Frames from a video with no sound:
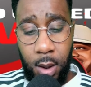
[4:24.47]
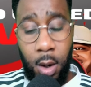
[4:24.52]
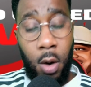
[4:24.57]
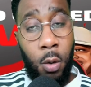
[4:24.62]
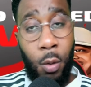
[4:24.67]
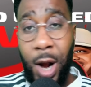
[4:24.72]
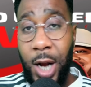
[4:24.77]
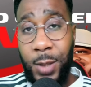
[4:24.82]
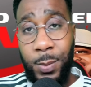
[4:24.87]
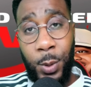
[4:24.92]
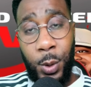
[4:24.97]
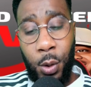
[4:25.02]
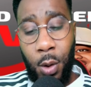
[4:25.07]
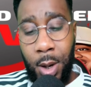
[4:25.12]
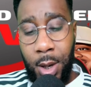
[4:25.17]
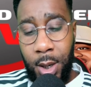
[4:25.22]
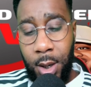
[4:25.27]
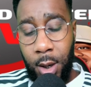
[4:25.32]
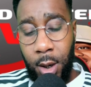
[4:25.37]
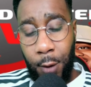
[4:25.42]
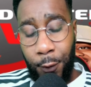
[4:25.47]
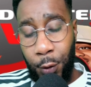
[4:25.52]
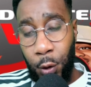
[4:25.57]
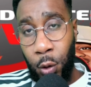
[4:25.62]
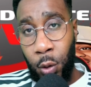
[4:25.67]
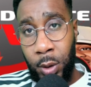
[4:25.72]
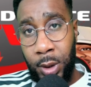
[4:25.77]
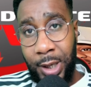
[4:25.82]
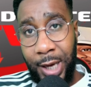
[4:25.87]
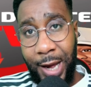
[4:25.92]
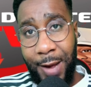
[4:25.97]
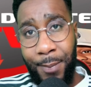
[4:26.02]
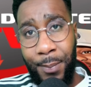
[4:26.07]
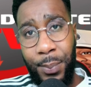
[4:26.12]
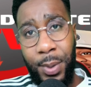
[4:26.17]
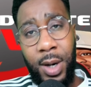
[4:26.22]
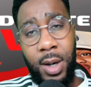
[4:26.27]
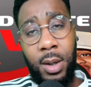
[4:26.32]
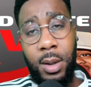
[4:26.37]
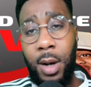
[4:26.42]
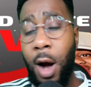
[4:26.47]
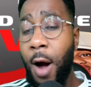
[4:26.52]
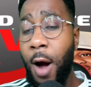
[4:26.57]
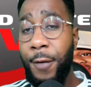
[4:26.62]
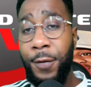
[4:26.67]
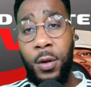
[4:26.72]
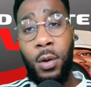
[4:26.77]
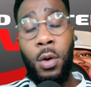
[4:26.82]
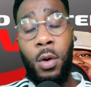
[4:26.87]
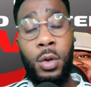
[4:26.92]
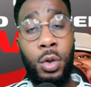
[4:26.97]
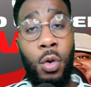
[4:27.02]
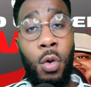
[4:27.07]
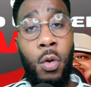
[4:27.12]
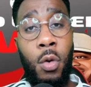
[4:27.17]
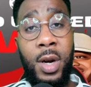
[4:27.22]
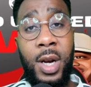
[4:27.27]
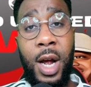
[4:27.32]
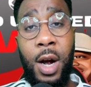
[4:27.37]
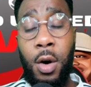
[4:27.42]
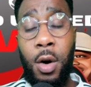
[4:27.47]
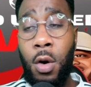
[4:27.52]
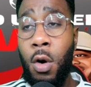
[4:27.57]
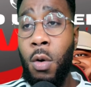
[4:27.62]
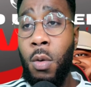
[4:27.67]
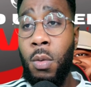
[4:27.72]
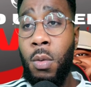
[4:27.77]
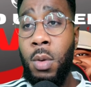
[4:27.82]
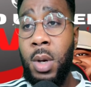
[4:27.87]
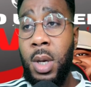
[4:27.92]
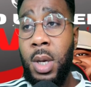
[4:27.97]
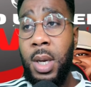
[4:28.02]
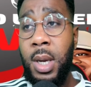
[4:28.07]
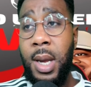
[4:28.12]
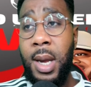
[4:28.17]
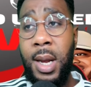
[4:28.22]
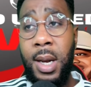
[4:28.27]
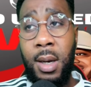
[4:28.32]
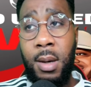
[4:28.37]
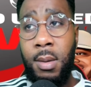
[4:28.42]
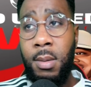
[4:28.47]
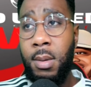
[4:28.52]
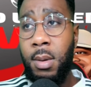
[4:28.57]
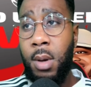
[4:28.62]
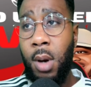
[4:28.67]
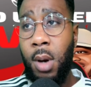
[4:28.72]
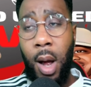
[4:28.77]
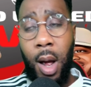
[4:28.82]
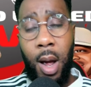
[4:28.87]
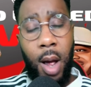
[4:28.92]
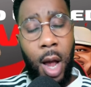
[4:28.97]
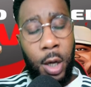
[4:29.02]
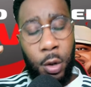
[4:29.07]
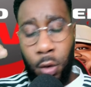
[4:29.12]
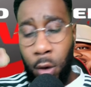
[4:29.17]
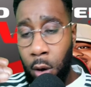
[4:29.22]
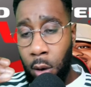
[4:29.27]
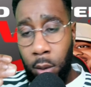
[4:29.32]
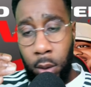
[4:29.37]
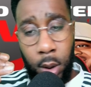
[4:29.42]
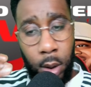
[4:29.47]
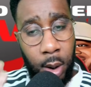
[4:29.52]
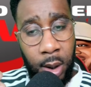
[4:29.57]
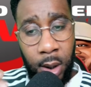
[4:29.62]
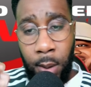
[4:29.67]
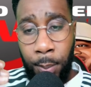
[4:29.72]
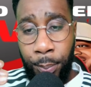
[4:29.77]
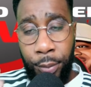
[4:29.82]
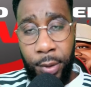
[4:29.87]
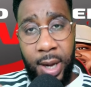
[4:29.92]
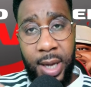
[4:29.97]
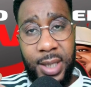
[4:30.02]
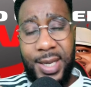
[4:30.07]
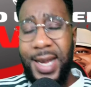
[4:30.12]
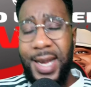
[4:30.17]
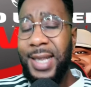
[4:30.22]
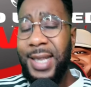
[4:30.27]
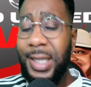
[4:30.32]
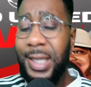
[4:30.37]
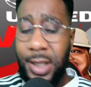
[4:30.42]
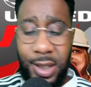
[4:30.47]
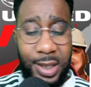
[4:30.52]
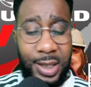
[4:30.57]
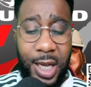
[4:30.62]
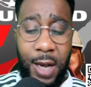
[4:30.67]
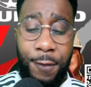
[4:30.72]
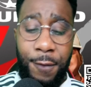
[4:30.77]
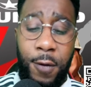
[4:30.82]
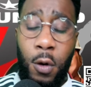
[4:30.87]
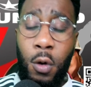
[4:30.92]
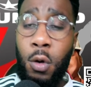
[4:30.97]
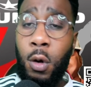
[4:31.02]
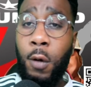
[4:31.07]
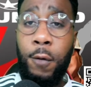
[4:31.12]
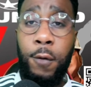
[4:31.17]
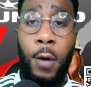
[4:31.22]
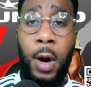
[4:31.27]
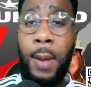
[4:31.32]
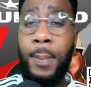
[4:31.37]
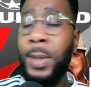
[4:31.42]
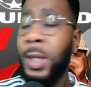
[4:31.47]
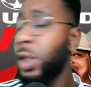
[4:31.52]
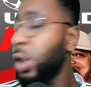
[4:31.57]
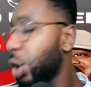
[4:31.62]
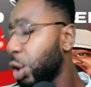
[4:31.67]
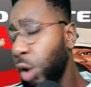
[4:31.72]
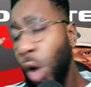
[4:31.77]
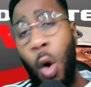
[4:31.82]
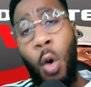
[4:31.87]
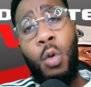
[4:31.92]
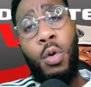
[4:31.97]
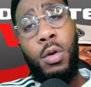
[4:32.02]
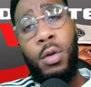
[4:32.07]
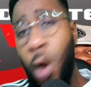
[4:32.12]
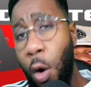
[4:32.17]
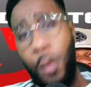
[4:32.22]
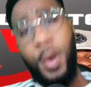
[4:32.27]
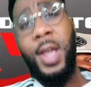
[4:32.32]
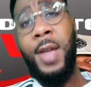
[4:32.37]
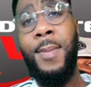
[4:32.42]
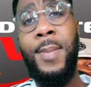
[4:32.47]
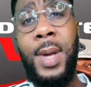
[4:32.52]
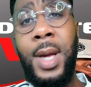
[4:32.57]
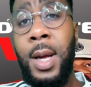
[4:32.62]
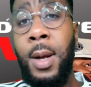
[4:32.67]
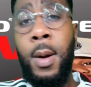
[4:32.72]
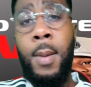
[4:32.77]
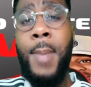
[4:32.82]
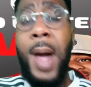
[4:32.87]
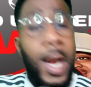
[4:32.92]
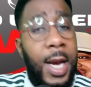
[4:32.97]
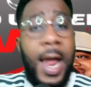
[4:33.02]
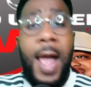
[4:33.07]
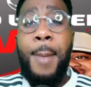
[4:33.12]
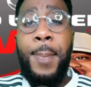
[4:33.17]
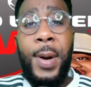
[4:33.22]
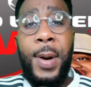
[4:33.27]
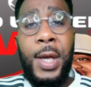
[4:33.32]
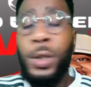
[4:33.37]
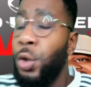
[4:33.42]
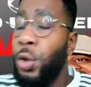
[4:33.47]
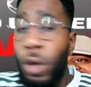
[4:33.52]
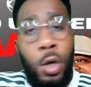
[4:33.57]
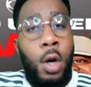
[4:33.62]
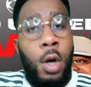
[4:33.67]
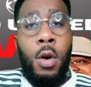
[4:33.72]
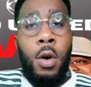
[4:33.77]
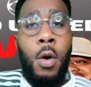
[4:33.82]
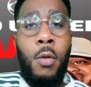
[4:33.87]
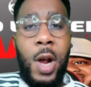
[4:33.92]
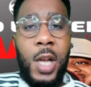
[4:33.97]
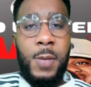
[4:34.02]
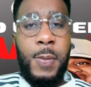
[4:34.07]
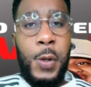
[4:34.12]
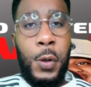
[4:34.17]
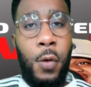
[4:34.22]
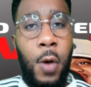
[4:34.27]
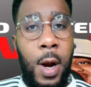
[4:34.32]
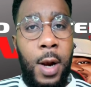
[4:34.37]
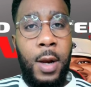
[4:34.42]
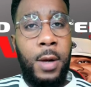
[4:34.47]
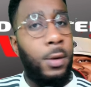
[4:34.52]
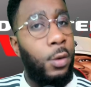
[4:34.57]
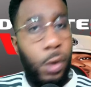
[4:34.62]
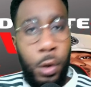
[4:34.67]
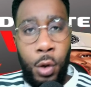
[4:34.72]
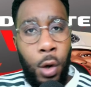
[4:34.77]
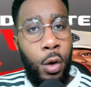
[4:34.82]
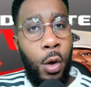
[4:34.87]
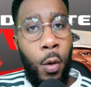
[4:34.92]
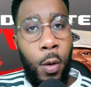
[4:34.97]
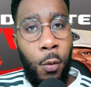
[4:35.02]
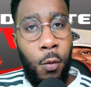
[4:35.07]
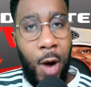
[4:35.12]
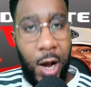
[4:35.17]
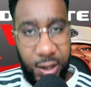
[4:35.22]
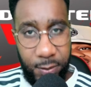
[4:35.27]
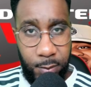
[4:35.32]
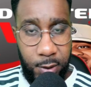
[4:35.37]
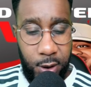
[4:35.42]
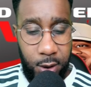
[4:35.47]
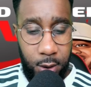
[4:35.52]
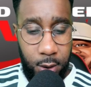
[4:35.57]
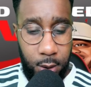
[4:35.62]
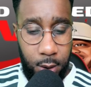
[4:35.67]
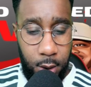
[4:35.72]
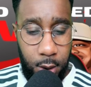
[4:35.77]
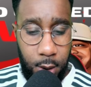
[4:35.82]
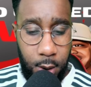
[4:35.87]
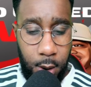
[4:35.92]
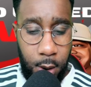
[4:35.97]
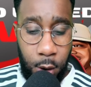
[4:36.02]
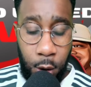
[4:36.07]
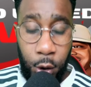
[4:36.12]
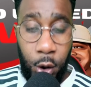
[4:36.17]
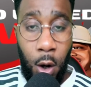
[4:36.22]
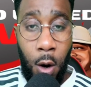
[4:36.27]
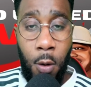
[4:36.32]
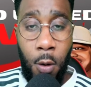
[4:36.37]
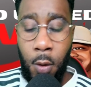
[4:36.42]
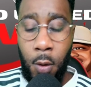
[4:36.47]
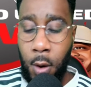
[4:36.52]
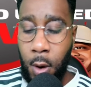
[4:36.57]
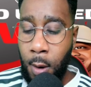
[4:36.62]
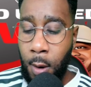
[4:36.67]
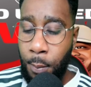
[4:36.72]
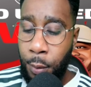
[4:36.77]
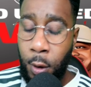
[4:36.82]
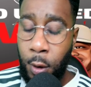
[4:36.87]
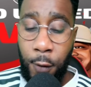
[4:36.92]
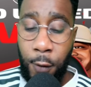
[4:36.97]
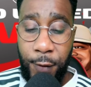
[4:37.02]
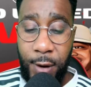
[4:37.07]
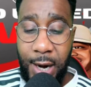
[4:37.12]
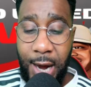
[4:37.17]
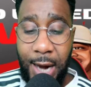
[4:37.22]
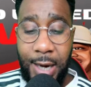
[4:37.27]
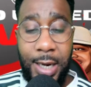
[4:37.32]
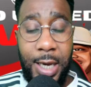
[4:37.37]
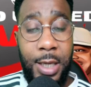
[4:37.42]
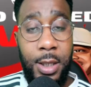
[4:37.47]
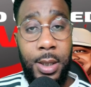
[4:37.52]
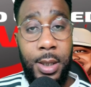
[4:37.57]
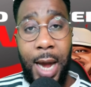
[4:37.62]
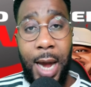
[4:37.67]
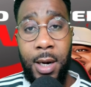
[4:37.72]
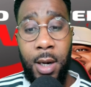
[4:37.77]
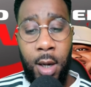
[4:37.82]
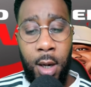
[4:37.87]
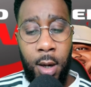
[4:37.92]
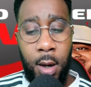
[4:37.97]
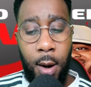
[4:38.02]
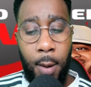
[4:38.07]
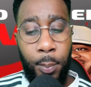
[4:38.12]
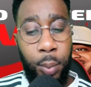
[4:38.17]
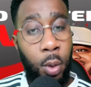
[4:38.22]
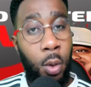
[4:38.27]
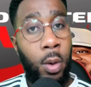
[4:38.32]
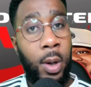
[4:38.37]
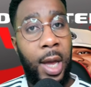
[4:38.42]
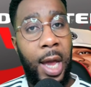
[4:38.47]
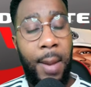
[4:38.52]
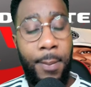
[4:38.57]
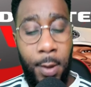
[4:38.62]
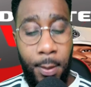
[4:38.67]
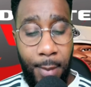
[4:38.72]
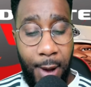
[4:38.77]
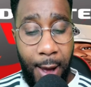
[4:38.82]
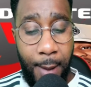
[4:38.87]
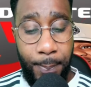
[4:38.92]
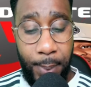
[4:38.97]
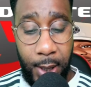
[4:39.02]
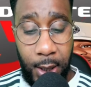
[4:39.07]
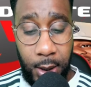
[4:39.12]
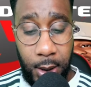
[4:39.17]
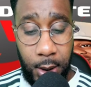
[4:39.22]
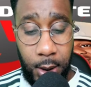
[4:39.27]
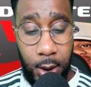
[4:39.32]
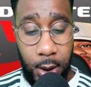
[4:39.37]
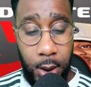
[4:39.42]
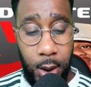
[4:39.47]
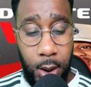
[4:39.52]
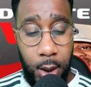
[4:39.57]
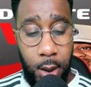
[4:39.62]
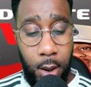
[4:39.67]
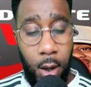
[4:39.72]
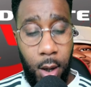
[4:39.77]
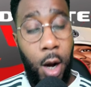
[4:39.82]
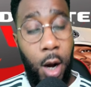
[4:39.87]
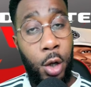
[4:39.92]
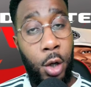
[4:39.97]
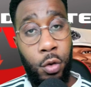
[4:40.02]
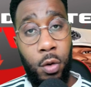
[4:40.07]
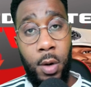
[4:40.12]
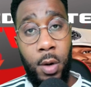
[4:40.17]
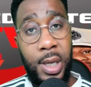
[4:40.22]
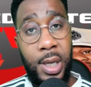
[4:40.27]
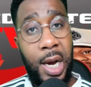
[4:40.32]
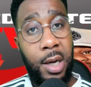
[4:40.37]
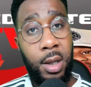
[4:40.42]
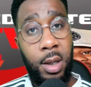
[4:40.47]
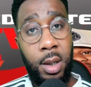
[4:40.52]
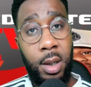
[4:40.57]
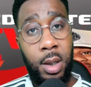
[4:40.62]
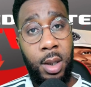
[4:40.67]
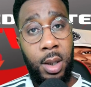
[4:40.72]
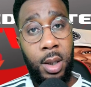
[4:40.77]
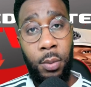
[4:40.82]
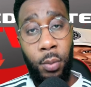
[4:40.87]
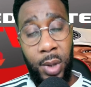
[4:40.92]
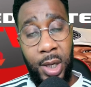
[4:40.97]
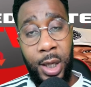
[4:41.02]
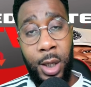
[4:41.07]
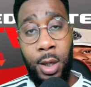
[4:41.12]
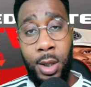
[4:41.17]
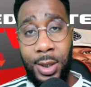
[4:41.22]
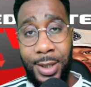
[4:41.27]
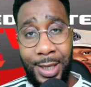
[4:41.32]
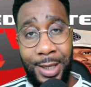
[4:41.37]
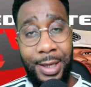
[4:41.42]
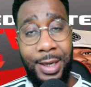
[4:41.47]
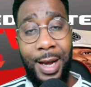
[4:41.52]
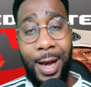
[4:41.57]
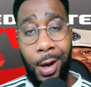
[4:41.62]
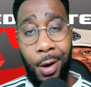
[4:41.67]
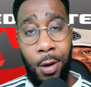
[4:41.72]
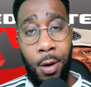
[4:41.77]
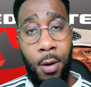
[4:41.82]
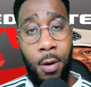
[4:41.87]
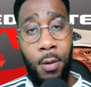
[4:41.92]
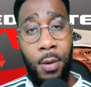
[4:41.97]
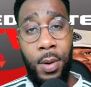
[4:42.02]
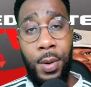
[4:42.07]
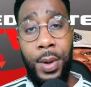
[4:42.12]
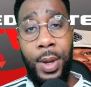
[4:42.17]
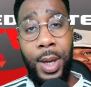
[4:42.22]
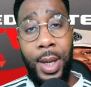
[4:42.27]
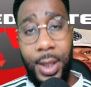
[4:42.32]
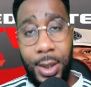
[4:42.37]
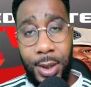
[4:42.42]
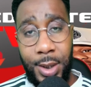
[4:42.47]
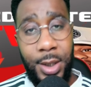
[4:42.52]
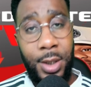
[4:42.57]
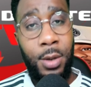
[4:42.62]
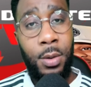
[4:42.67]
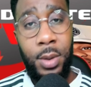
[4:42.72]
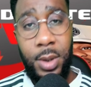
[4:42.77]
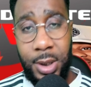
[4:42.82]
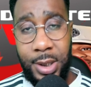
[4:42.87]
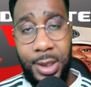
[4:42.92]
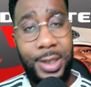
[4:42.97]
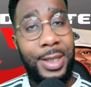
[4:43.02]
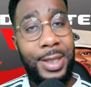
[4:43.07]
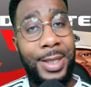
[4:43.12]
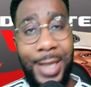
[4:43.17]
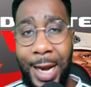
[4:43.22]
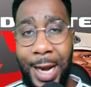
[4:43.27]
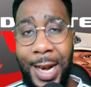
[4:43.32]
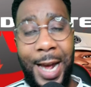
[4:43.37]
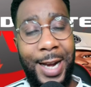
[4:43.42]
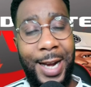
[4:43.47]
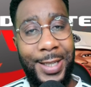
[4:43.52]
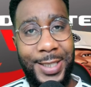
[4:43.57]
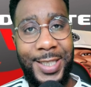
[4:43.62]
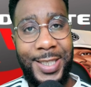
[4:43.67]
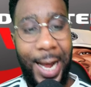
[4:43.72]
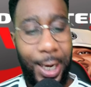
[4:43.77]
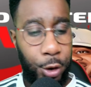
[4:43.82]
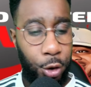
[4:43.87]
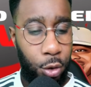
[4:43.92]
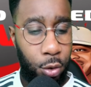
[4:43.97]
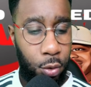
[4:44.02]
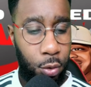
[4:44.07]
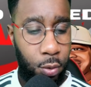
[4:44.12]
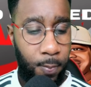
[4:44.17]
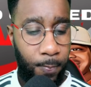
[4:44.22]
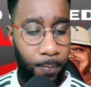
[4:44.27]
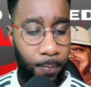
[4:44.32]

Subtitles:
Rasmus Højlund, another good game. But after scoring that goal, and as well in the breaks, they just never looked for him. They just don't know him. Man United players, do you not know Rasmus Højlund? Do you not know Rasmus? You don't. Bruno Fernandes had a poor game, in my opinion. Andre Onana, when he conceded that goal, he's still staying like a statue.